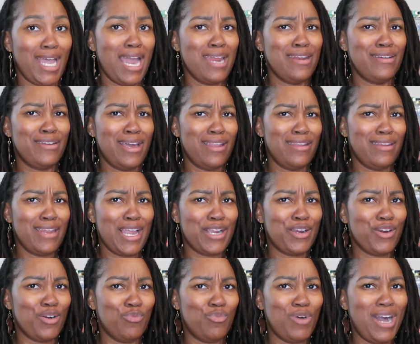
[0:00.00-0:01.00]
I know y'all are like,
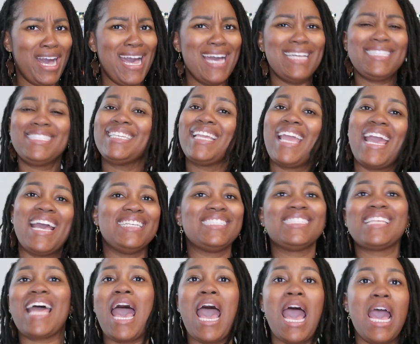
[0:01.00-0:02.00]
girl, what? Yes,
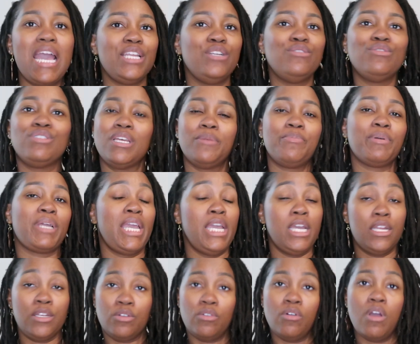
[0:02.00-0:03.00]
I used up a
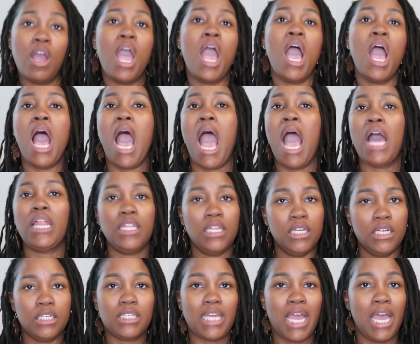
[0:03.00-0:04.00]
candle. I
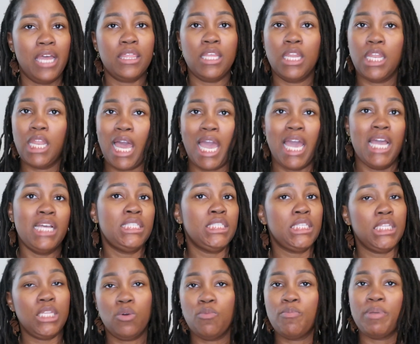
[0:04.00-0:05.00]
looked at the
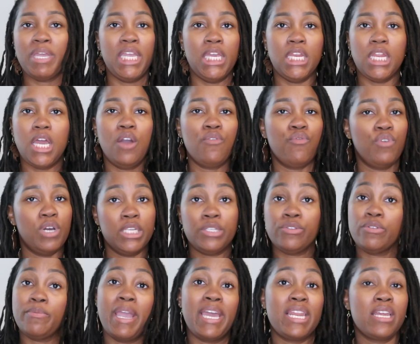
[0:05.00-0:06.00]
last little bit of what
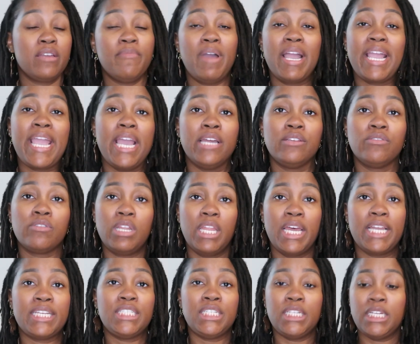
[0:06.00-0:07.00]
is remaining in my candle
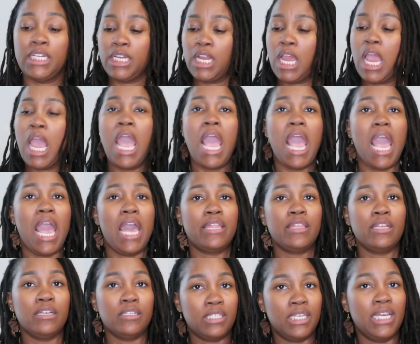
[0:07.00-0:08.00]
collection,
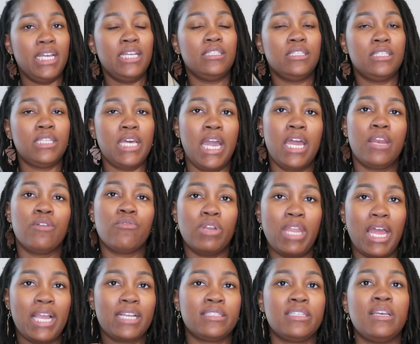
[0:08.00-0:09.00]
and the scents that were
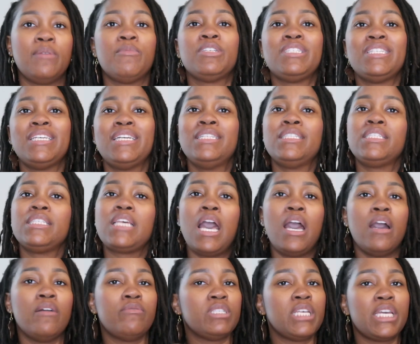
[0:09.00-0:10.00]
like summer scents,
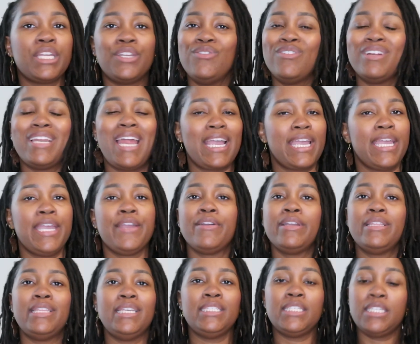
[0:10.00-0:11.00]
I was like, you are not
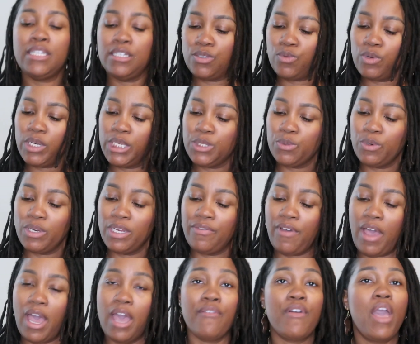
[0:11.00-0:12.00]
carrying these into
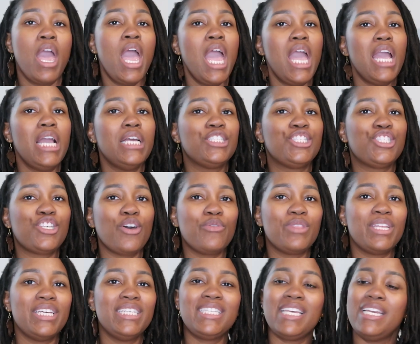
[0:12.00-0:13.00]
2025. And so
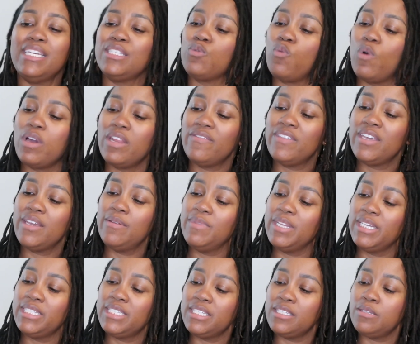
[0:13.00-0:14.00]
this is one of them.
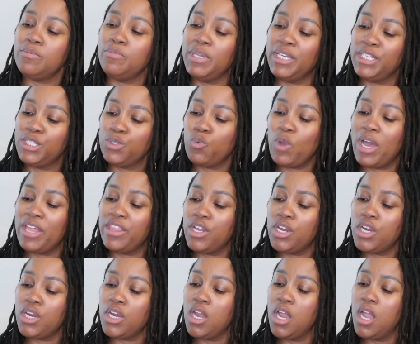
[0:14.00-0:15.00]
This is Beach
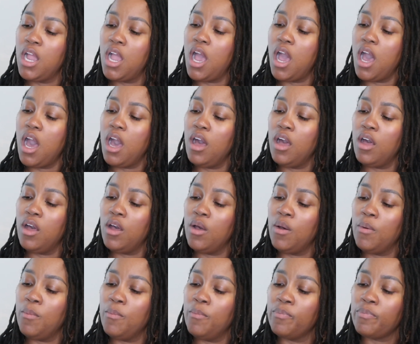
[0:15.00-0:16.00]
Weather.
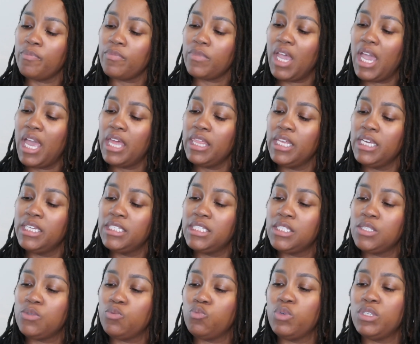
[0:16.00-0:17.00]
And this
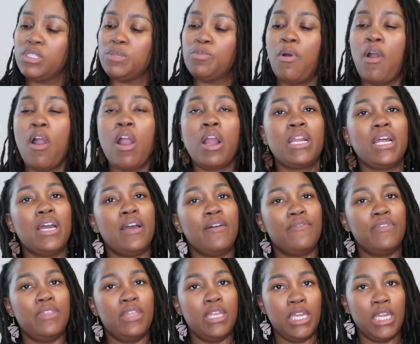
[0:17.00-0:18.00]
was part
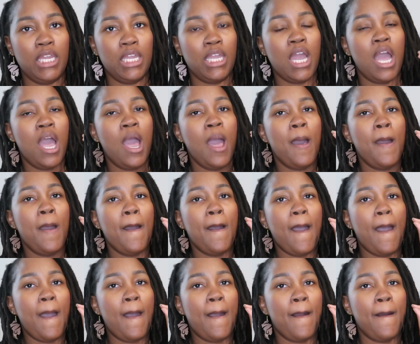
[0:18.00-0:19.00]
of the
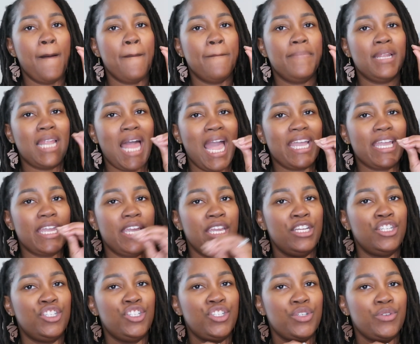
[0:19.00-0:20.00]
Black
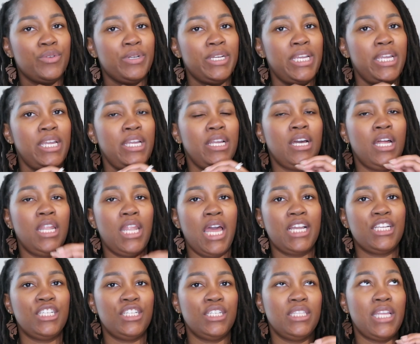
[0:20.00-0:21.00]
History
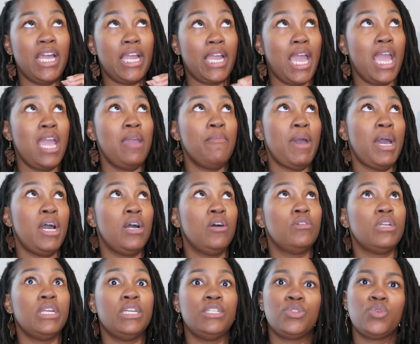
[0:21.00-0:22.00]
collection that came
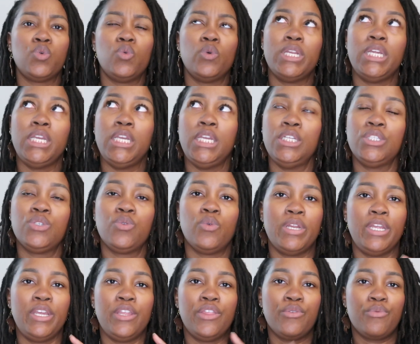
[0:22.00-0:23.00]
out in
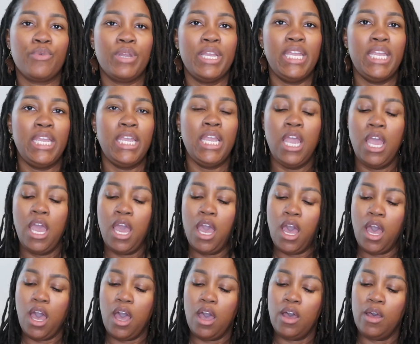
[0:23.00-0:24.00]
2023.
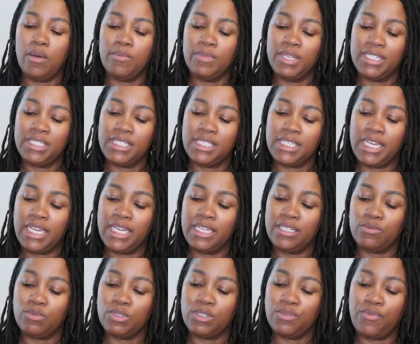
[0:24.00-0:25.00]

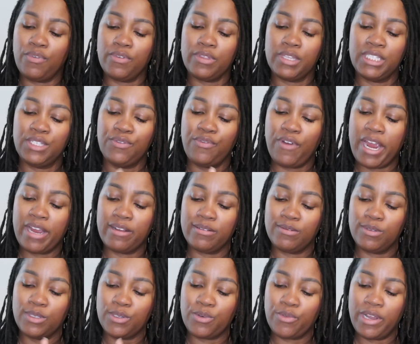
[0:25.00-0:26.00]
This
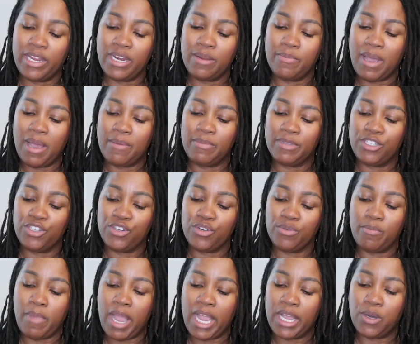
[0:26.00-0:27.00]
fragrance was created by
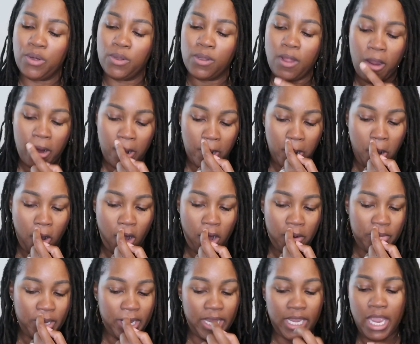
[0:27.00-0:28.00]
Mr. Michael R.
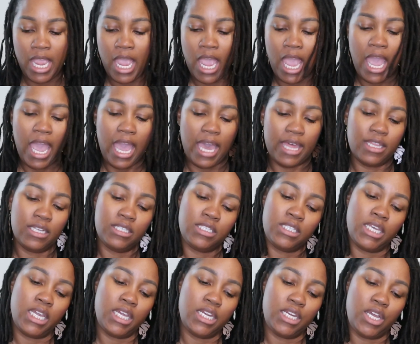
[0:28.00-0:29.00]
Carby, and the
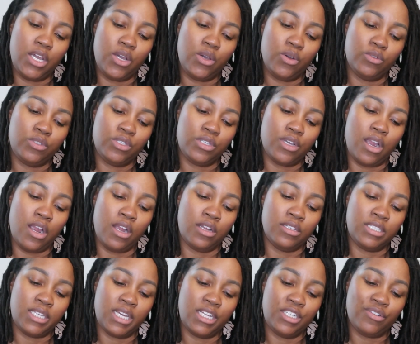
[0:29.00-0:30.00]
scent notes are
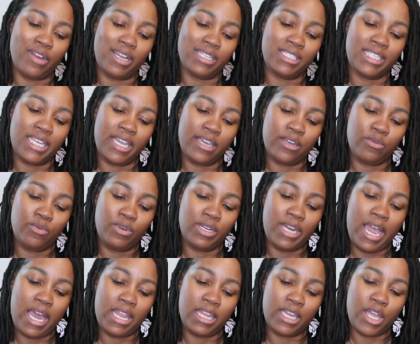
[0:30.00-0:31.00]
sun-dried sandalwood,
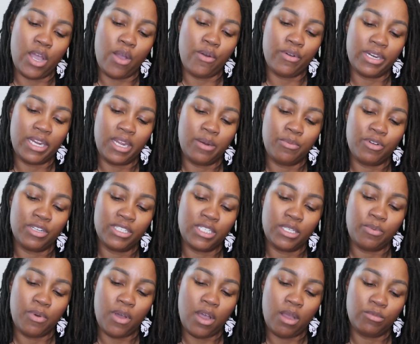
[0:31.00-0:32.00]
island coconut,
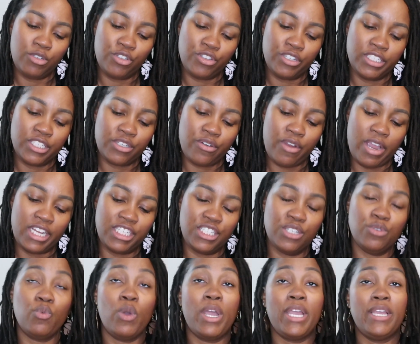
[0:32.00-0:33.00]
breezy palm trees,
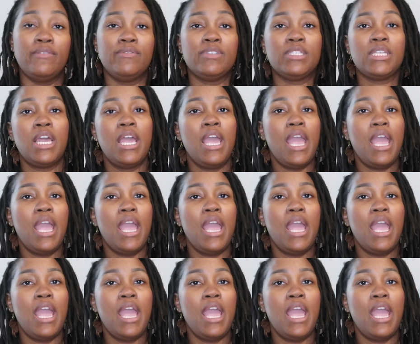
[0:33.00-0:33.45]
crashing waves.